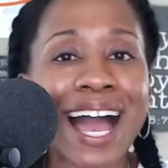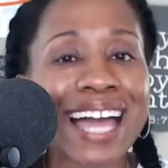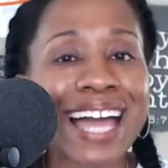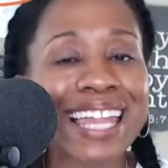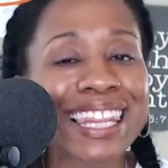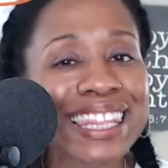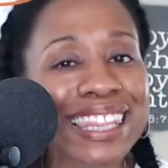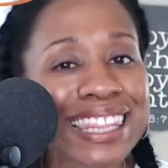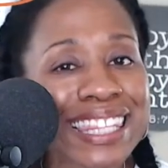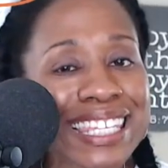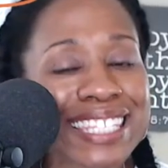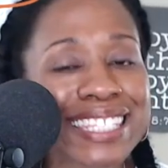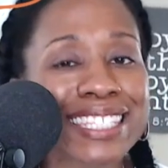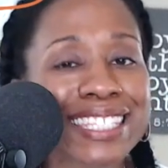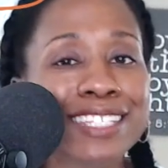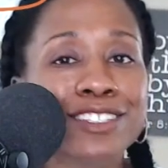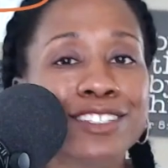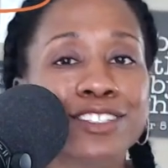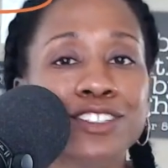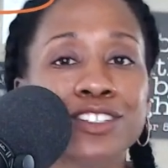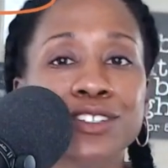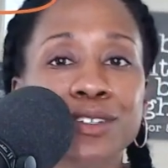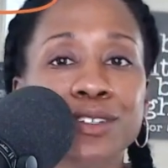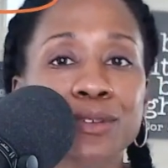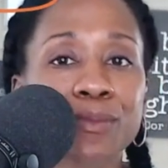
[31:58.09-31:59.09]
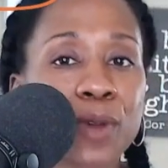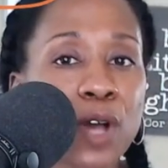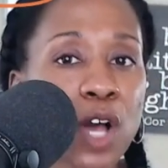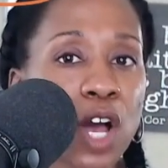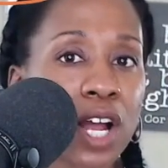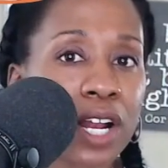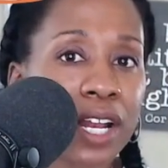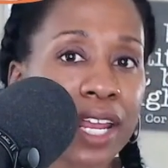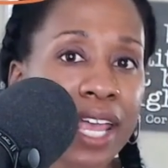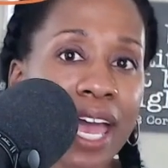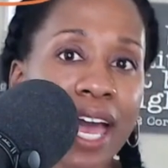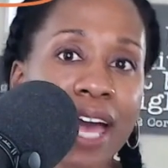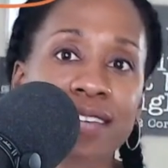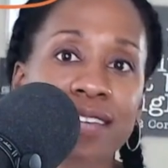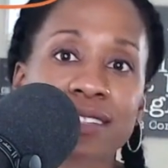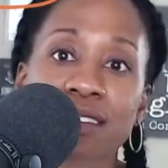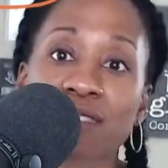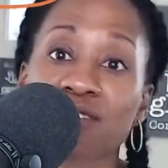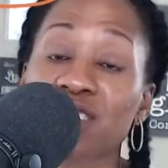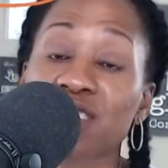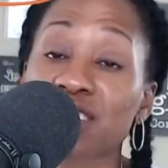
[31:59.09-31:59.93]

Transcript: I listened to your podcast.